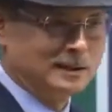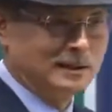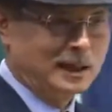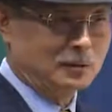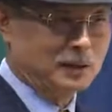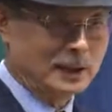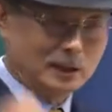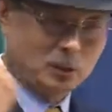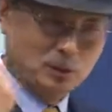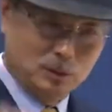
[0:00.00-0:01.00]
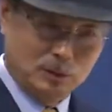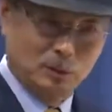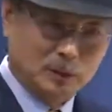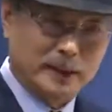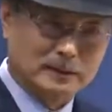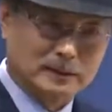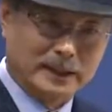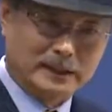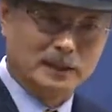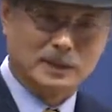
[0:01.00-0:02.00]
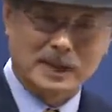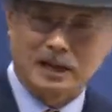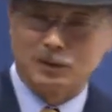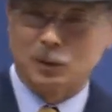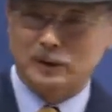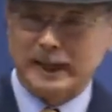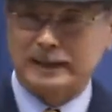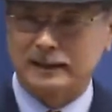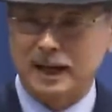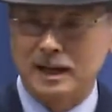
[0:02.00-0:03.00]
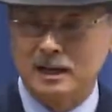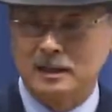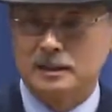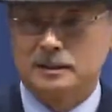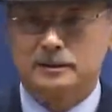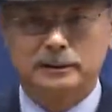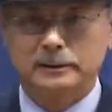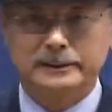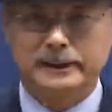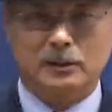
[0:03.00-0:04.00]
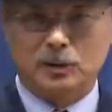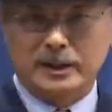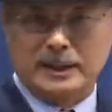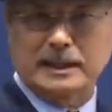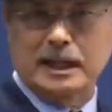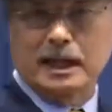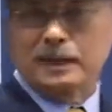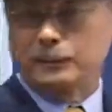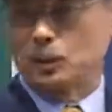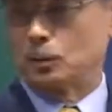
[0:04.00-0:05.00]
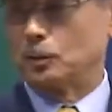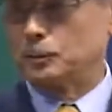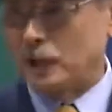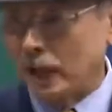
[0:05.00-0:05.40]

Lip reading: Or will my weak academic background keep me from succeeding? Just put it out of your